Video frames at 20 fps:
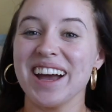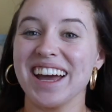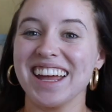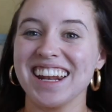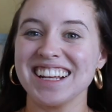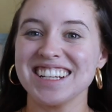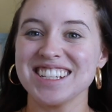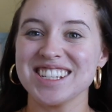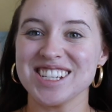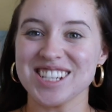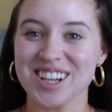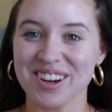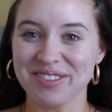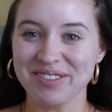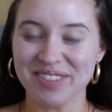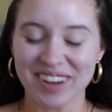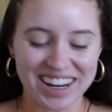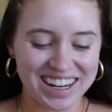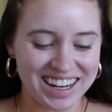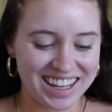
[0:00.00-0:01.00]
ahead and
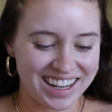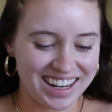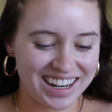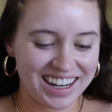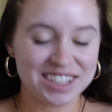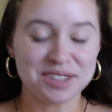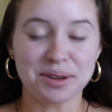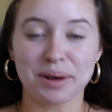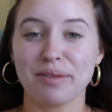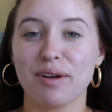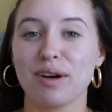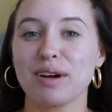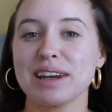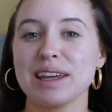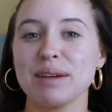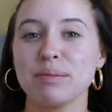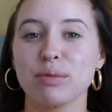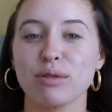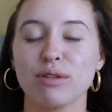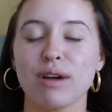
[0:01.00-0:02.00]
jump right in. So I've
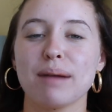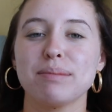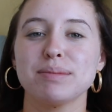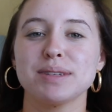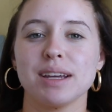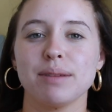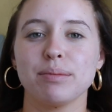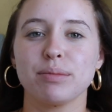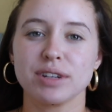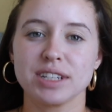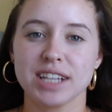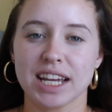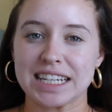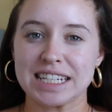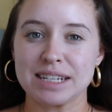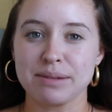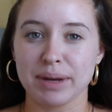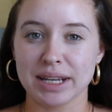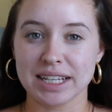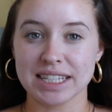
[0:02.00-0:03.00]
already prepped and
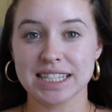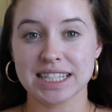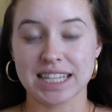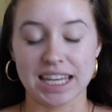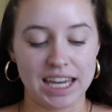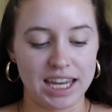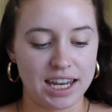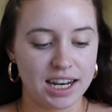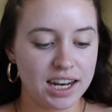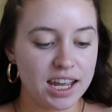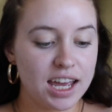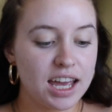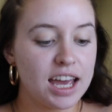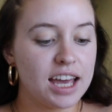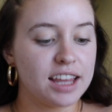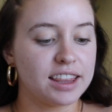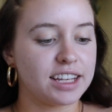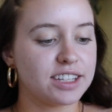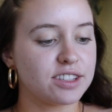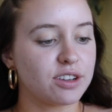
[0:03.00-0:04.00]
protected my skin.
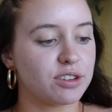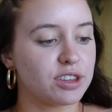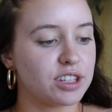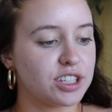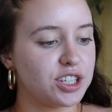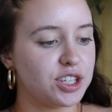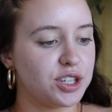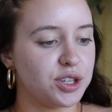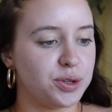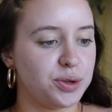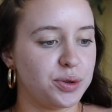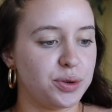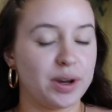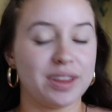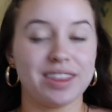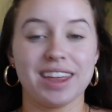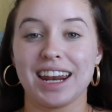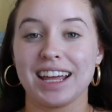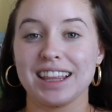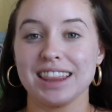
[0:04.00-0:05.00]
These are the two
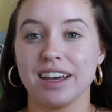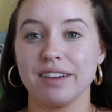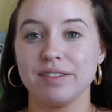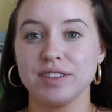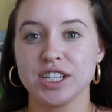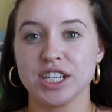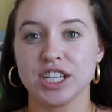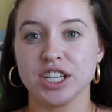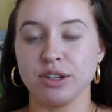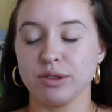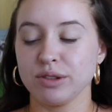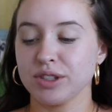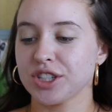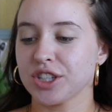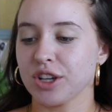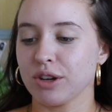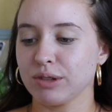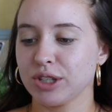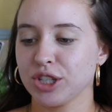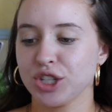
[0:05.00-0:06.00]
that I love to use.
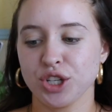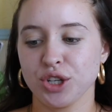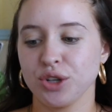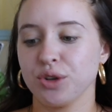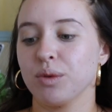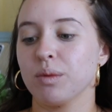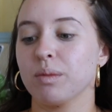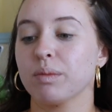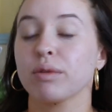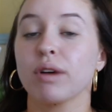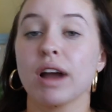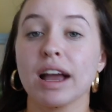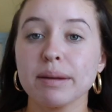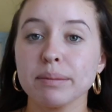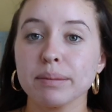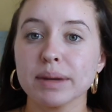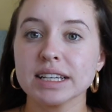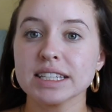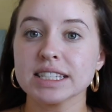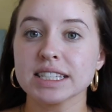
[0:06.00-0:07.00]
So to
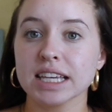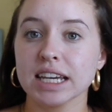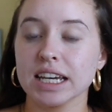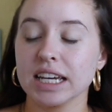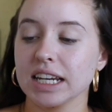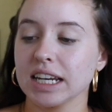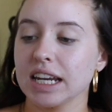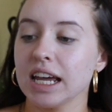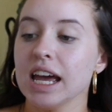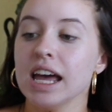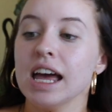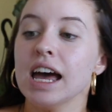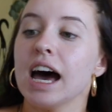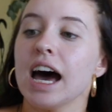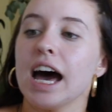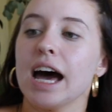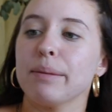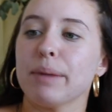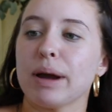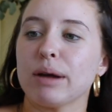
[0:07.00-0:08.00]
prime my skin,
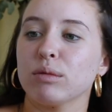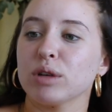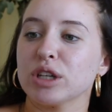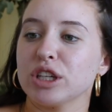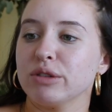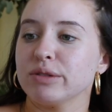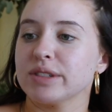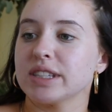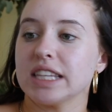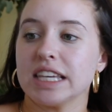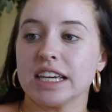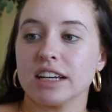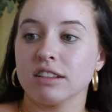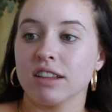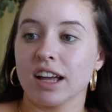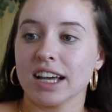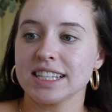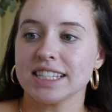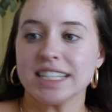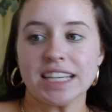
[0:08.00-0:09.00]
I will use the
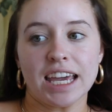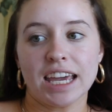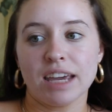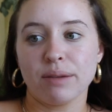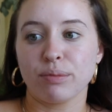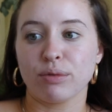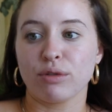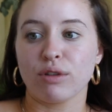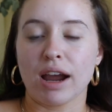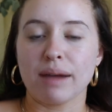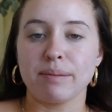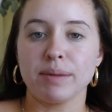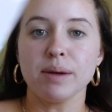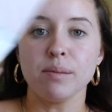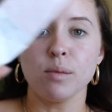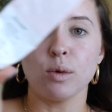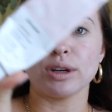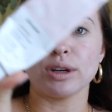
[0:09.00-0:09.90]
Glossier Priming